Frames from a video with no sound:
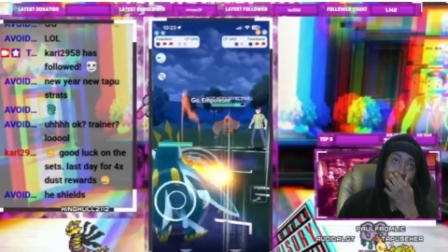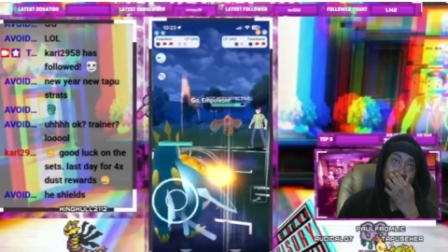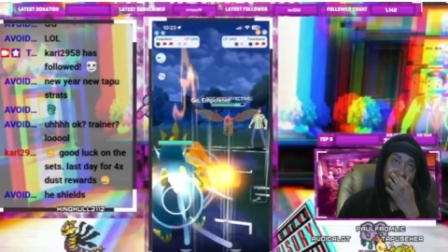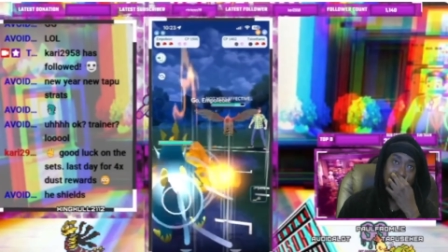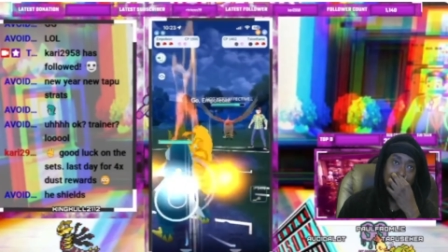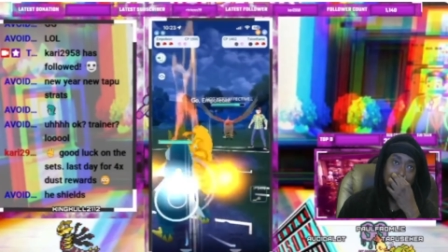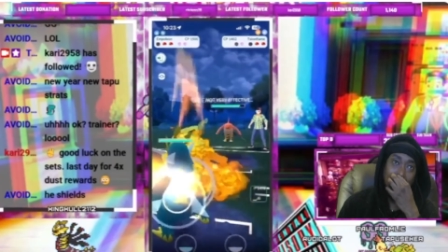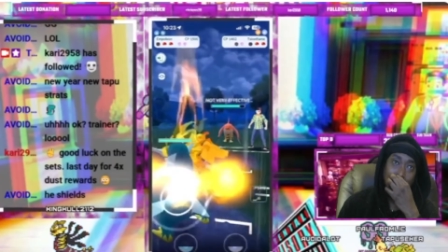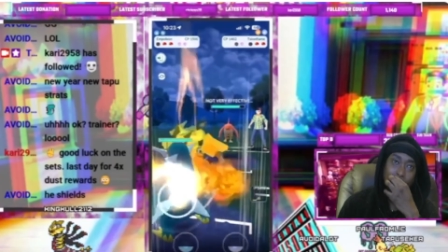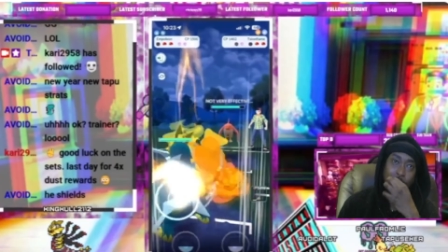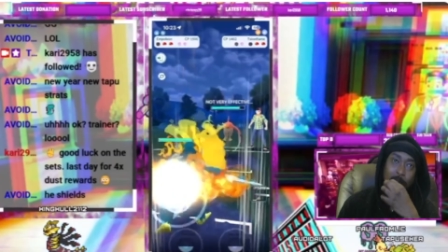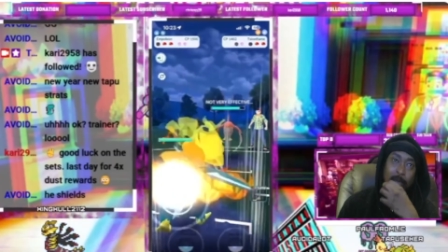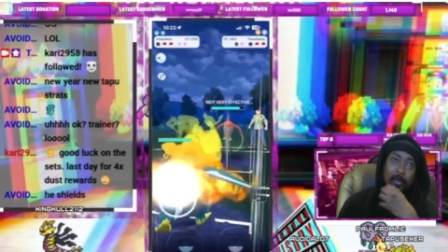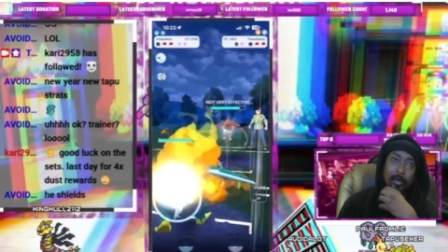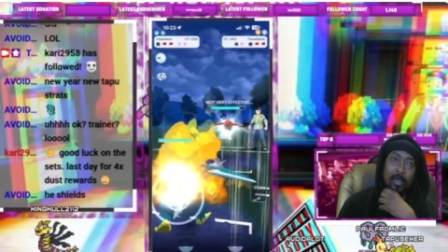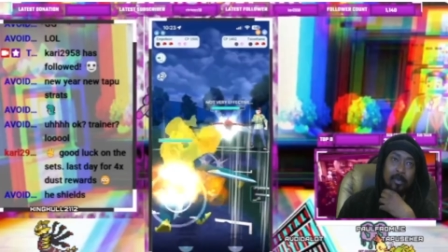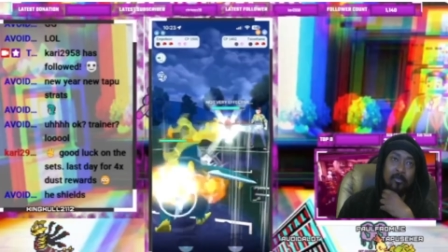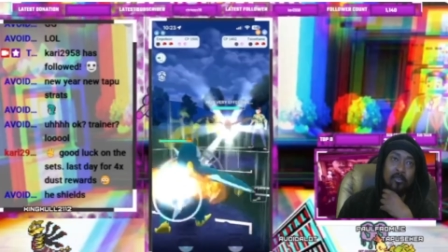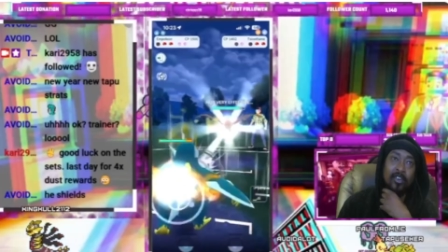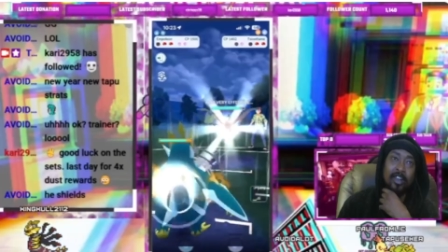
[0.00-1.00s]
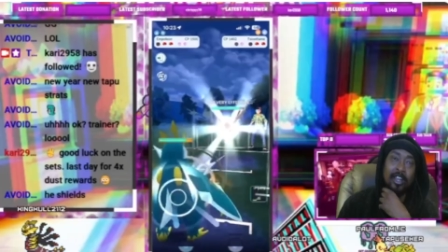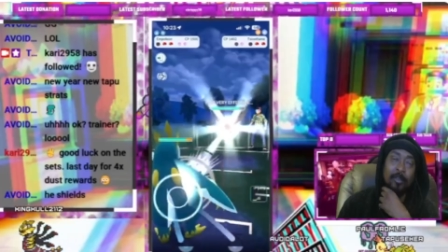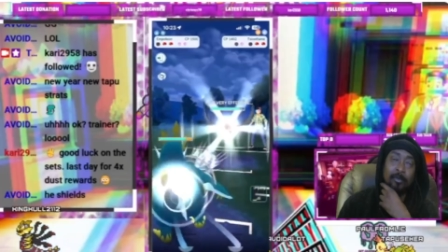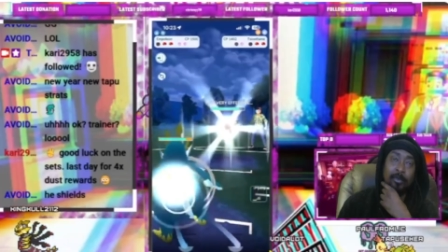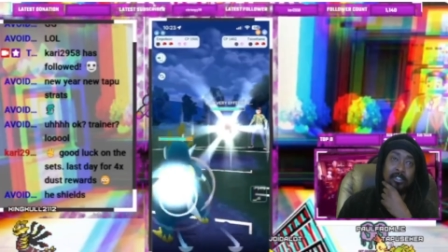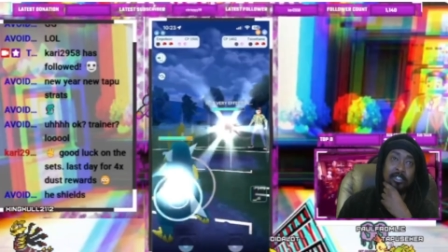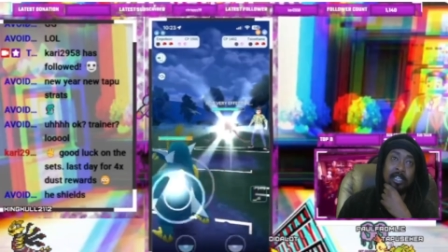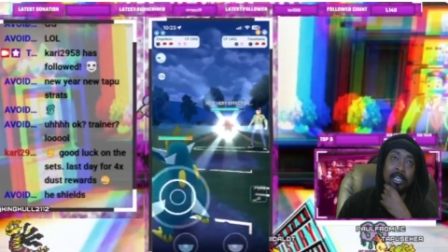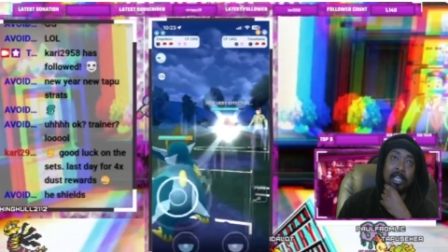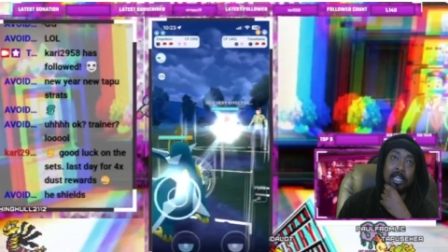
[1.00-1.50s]
and be really
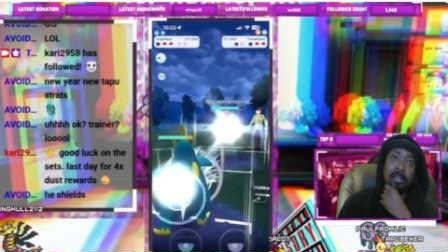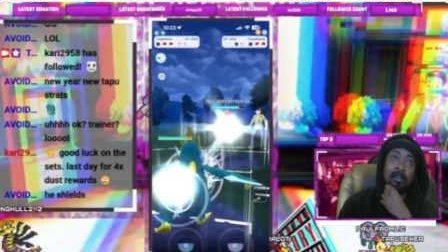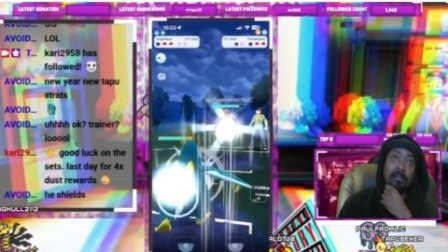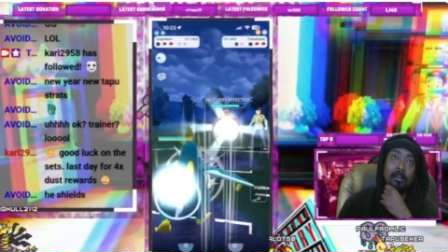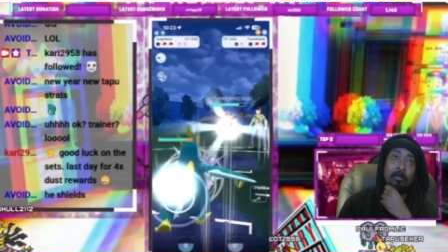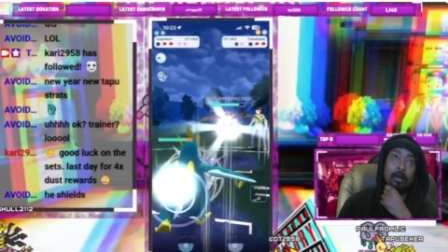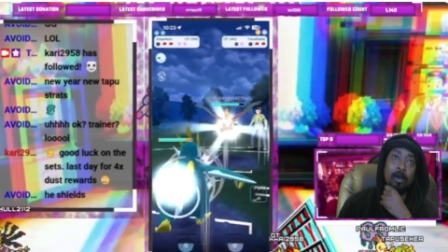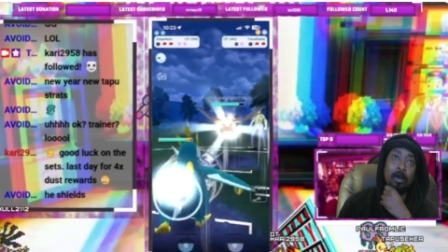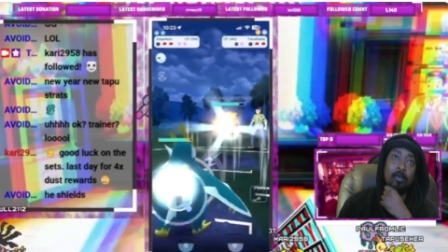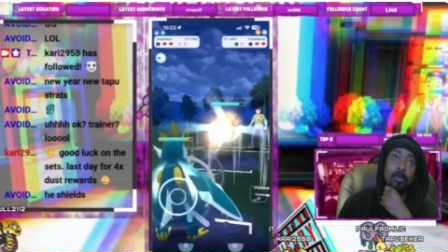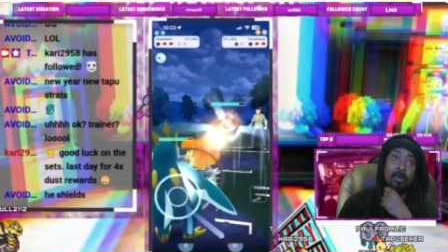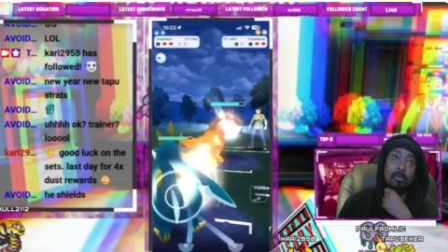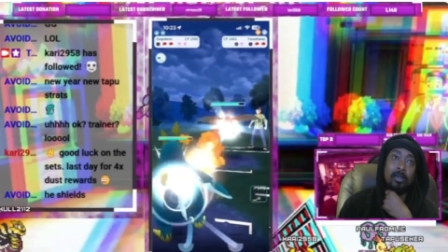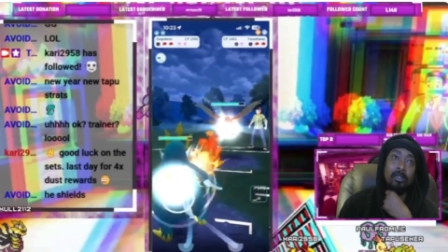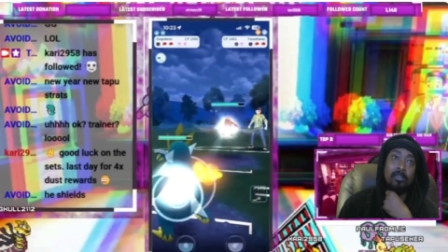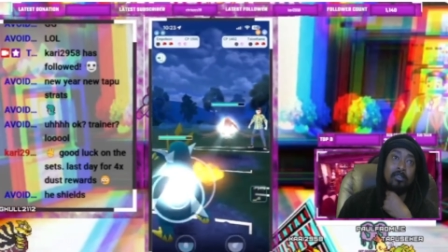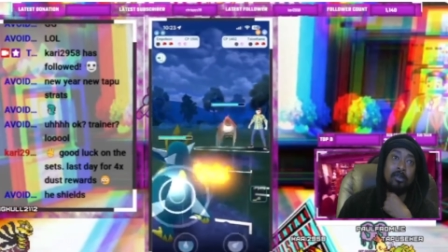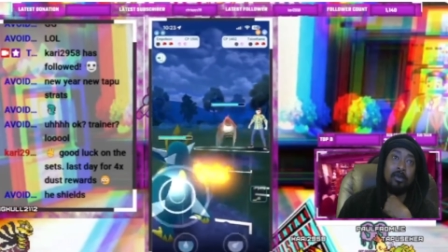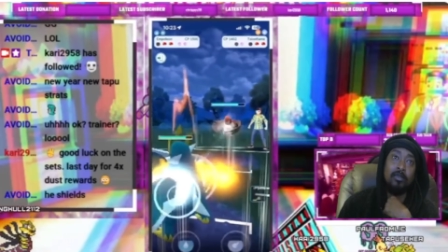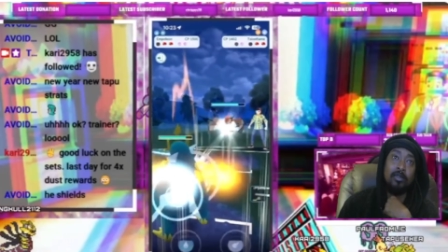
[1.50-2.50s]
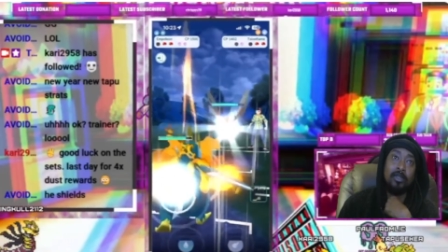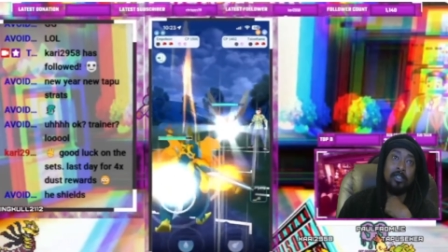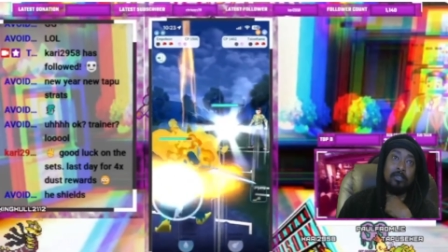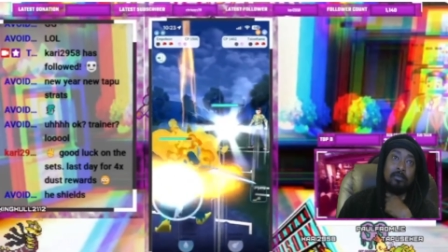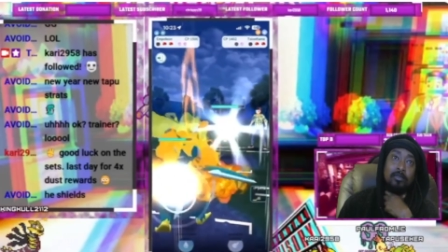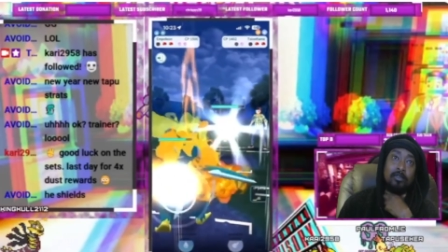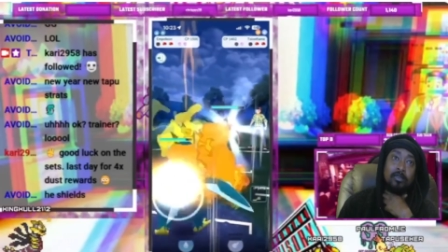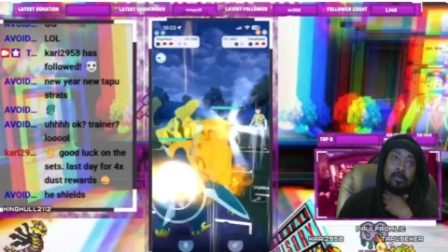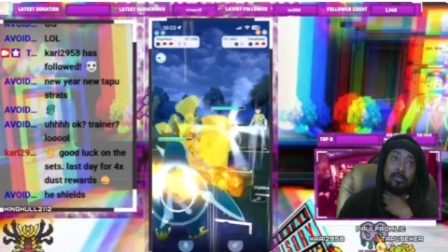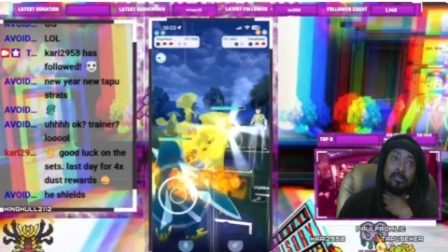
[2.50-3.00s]
particular about when we throw these
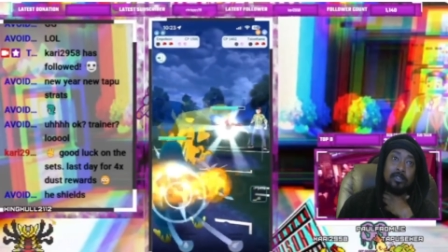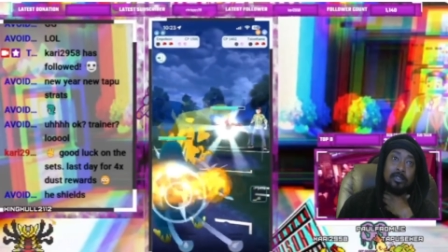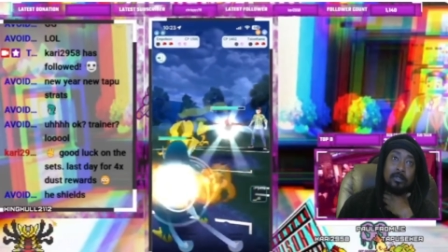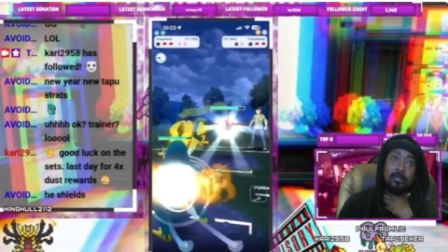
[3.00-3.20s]
moves.